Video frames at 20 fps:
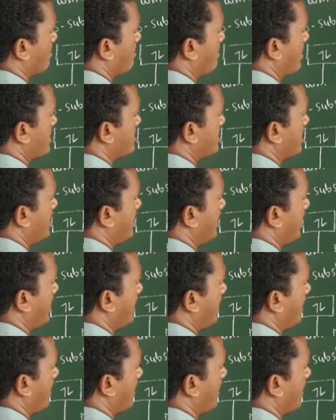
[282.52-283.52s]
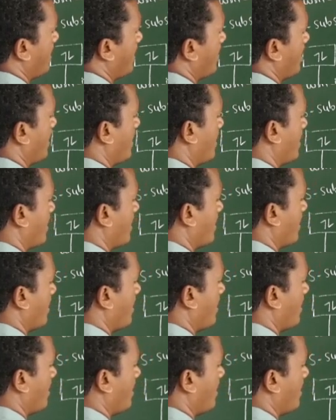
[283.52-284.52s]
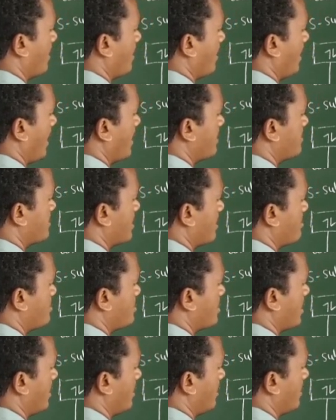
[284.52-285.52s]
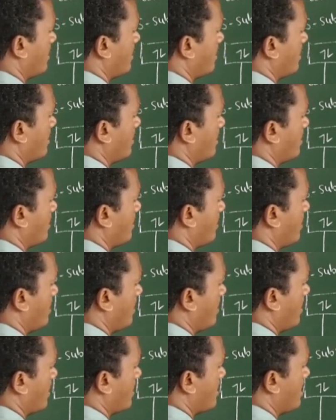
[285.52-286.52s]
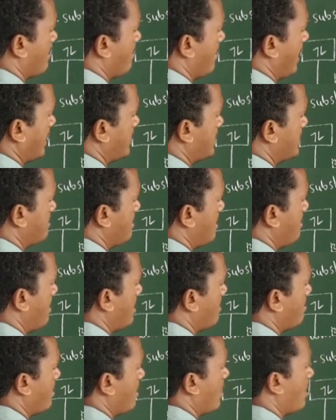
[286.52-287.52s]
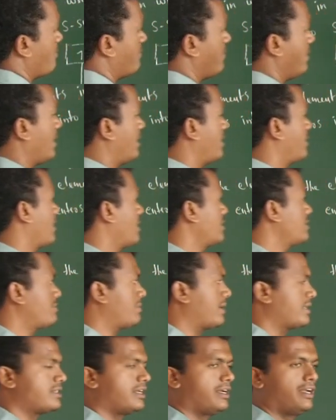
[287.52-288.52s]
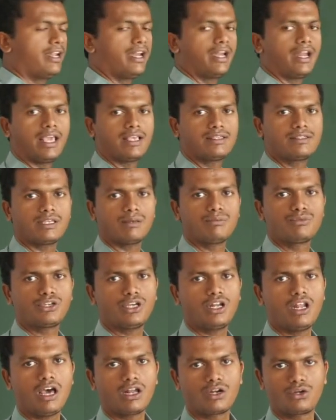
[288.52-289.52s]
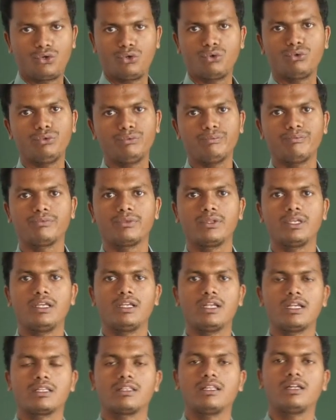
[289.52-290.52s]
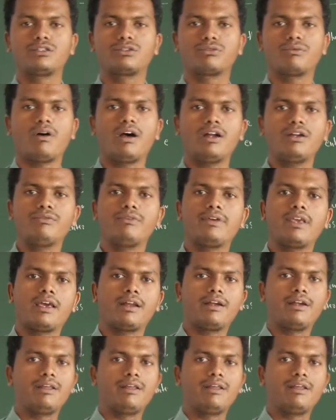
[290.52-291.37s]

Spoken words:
present in S subshell. The maximum number of electrons present in S subshell are 2. That's what we are